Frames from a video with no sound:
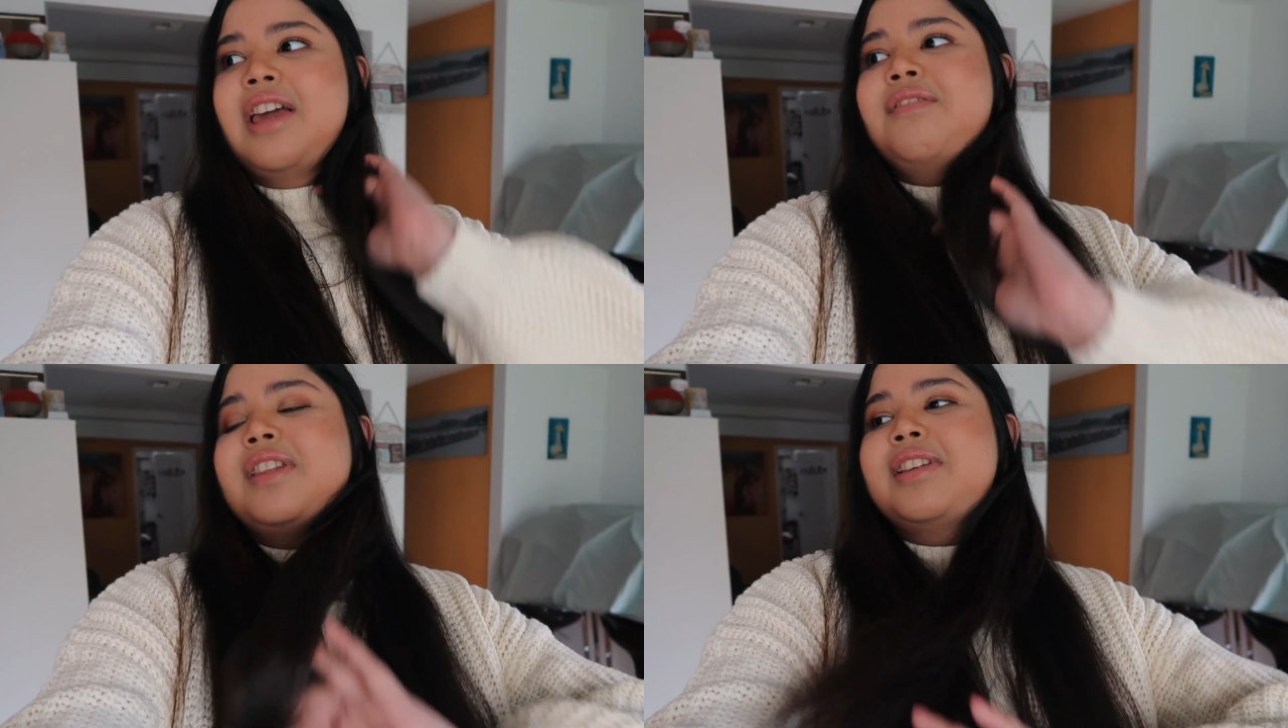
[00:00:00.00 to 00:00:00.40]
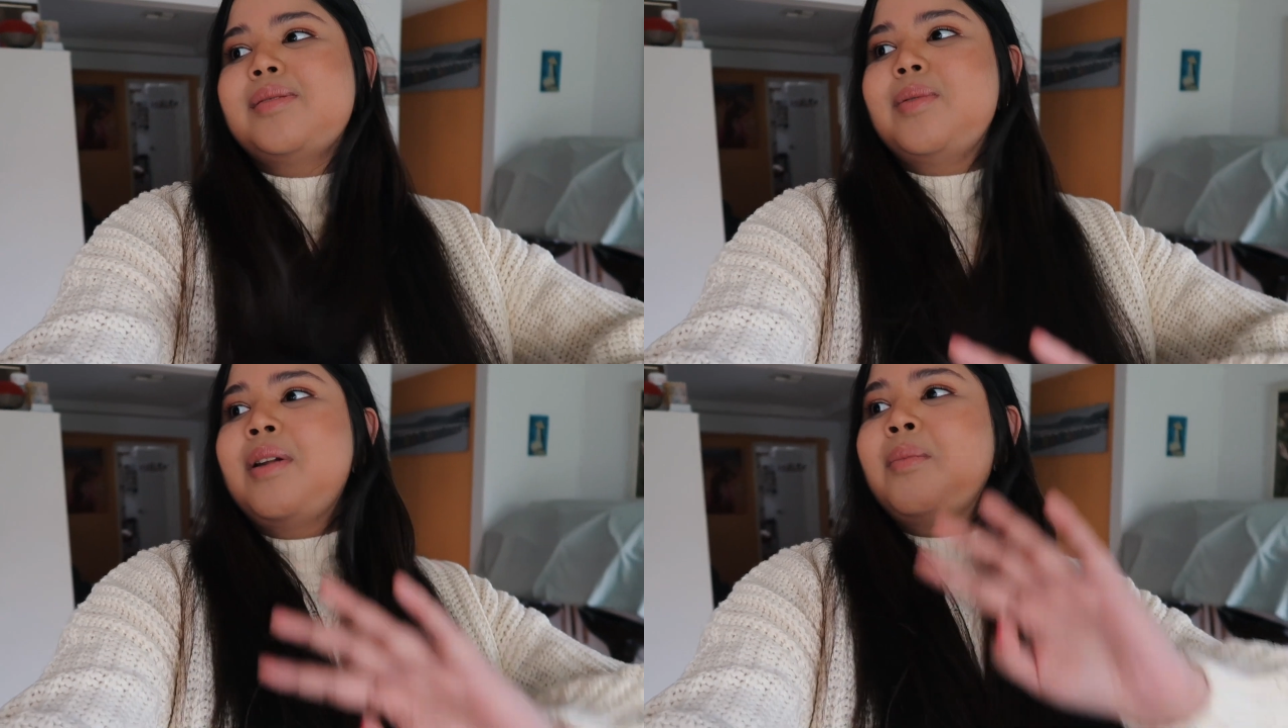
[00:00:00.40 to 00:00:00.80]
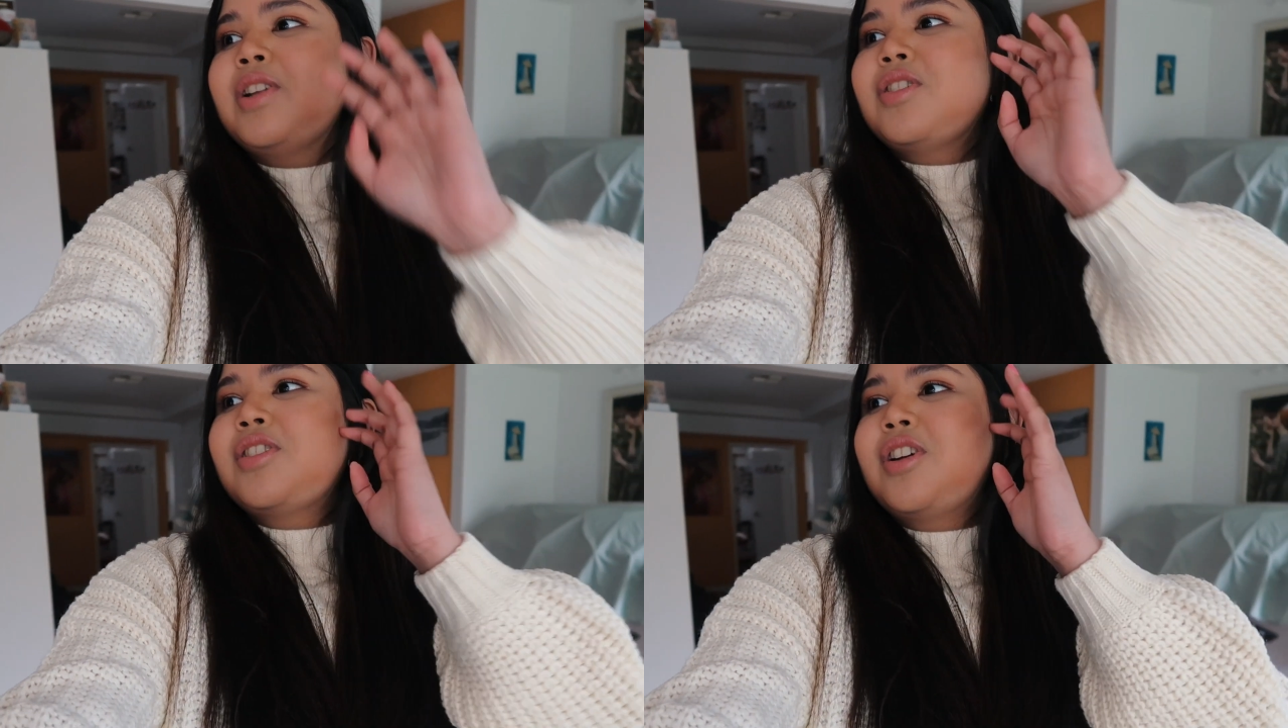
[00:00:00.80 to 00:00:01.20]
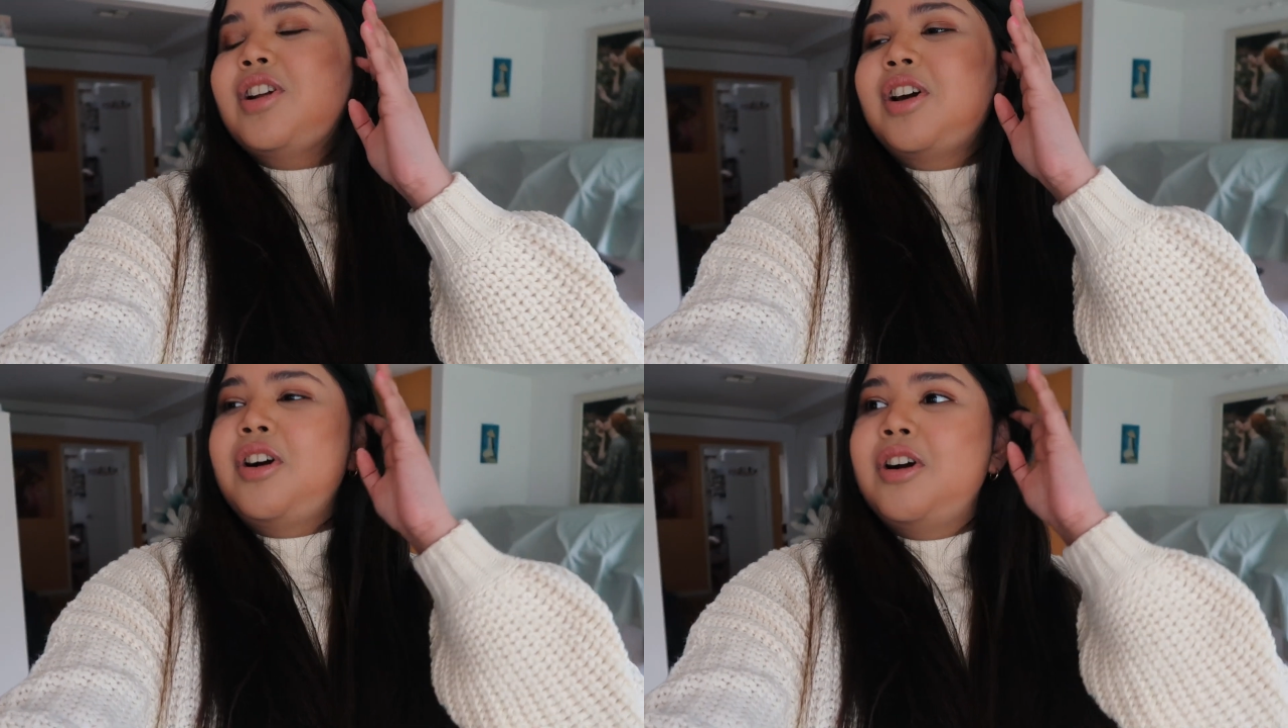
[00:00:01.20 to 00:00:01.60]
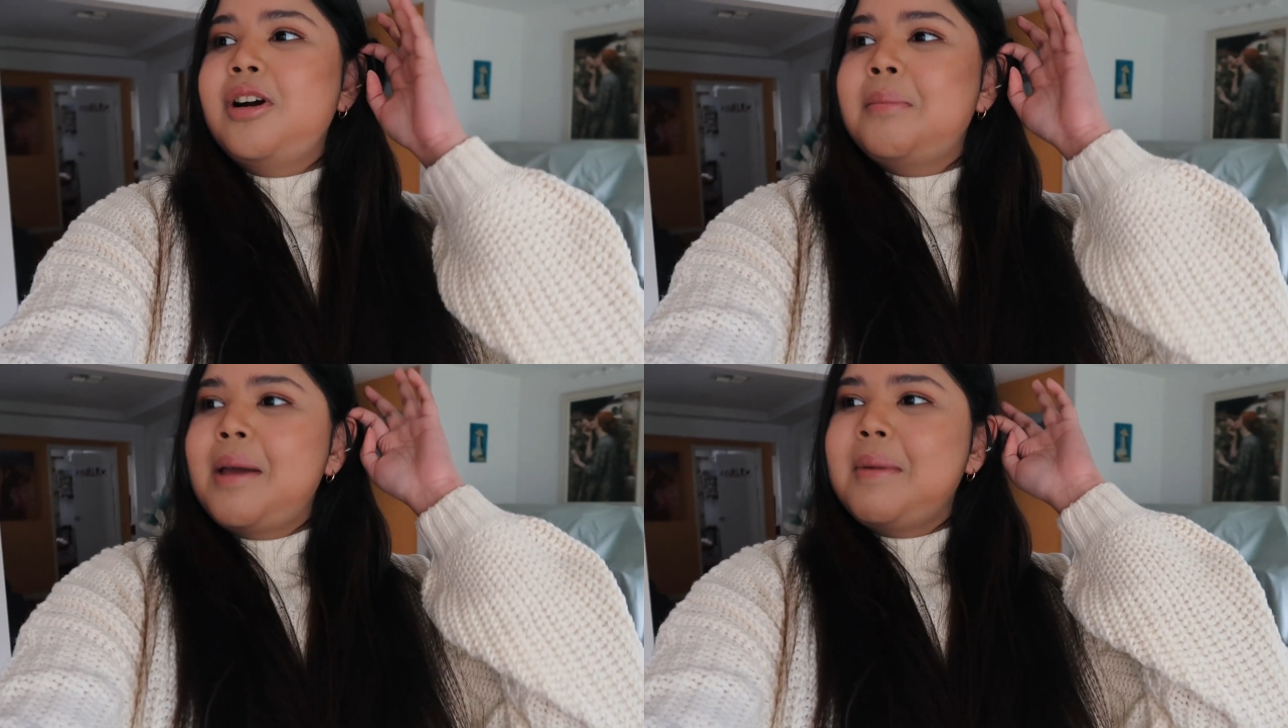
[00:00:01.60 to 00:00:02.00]
think for this one we're just gonna go
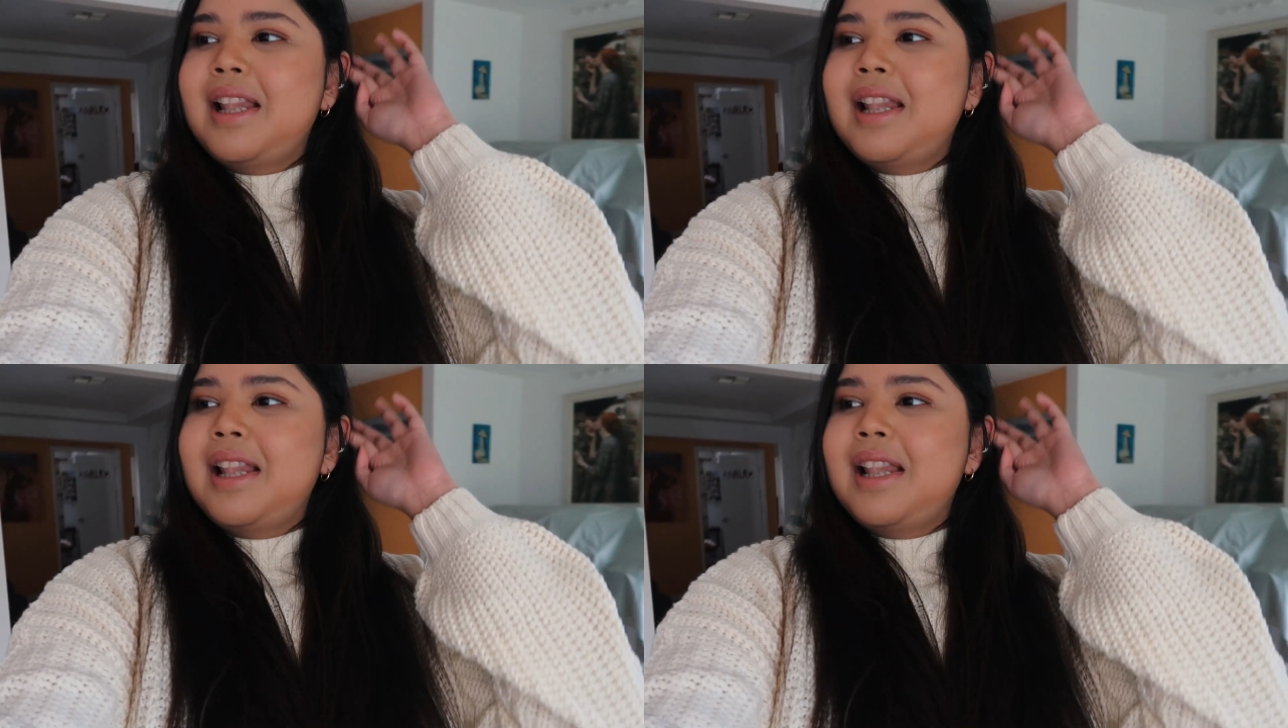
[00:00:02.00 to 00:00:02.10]
maybe